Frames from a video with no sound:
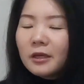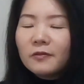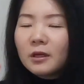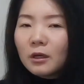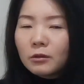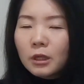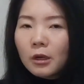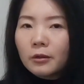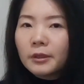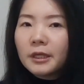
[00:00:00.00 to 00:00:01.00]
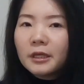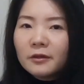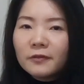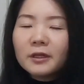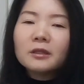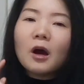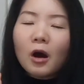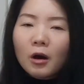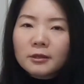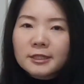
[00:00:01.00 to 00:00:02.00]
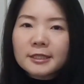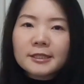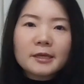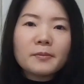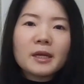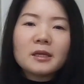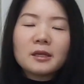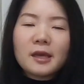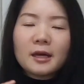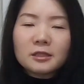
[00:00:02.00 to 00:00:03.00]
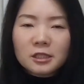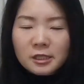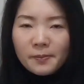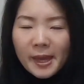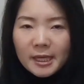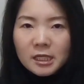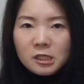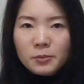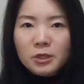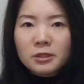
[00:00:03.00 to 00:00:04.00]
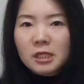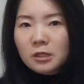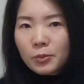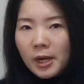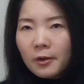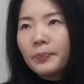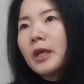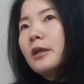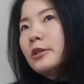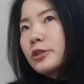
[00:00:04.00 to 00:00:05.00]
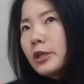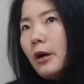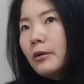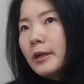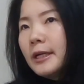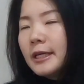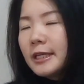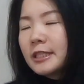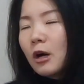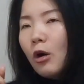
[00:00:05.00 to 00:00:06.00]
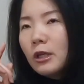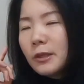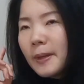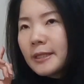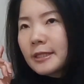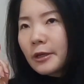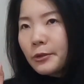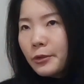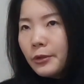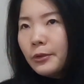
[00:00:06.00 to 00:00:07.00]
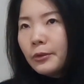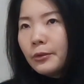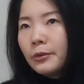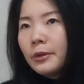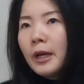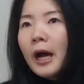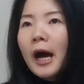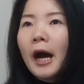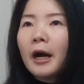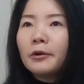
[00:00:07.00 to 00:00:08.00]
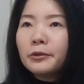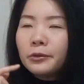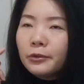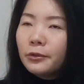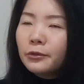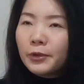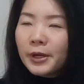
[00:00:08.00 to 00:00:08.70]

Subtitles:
even local, even Aussies, they may encounter some bad experience as well. So it all depends on you, how you